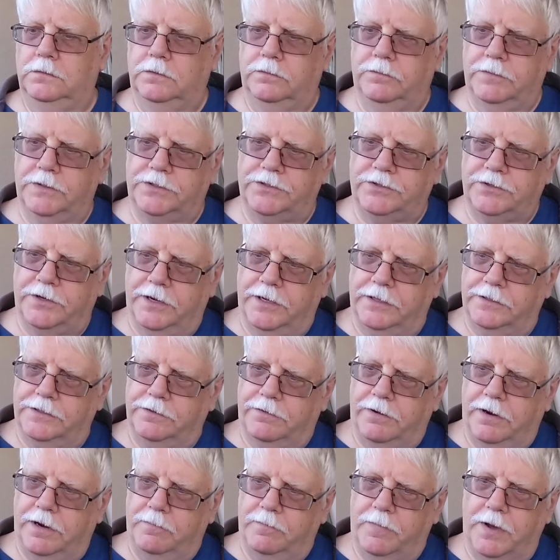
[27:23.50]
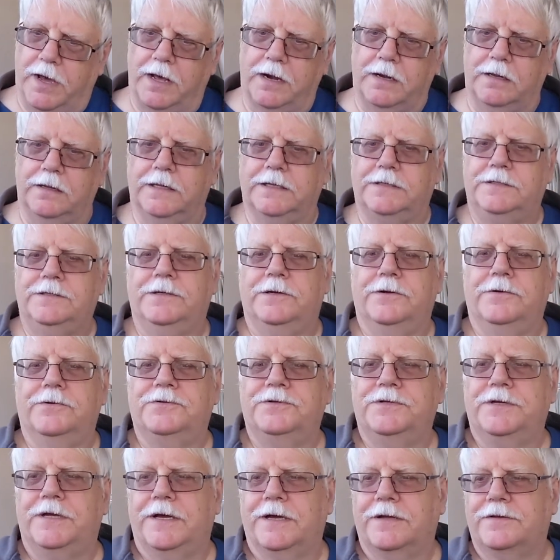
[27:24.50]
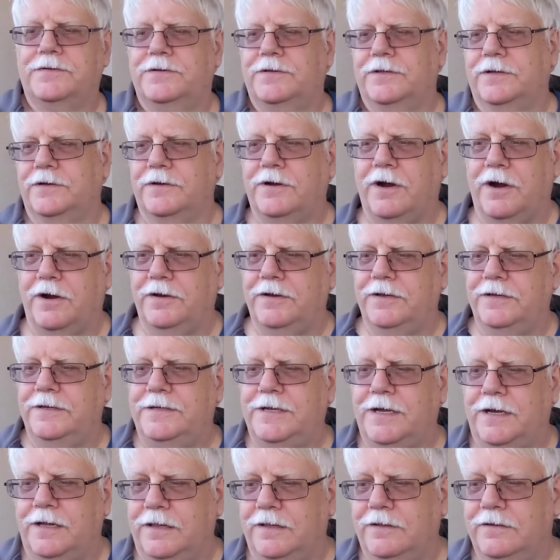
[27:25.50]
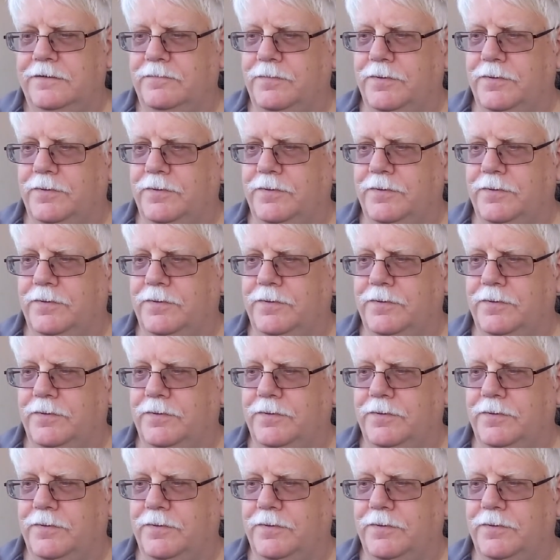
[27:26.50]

Make sure I get the right bottle. That's the 06. They're hard to tell.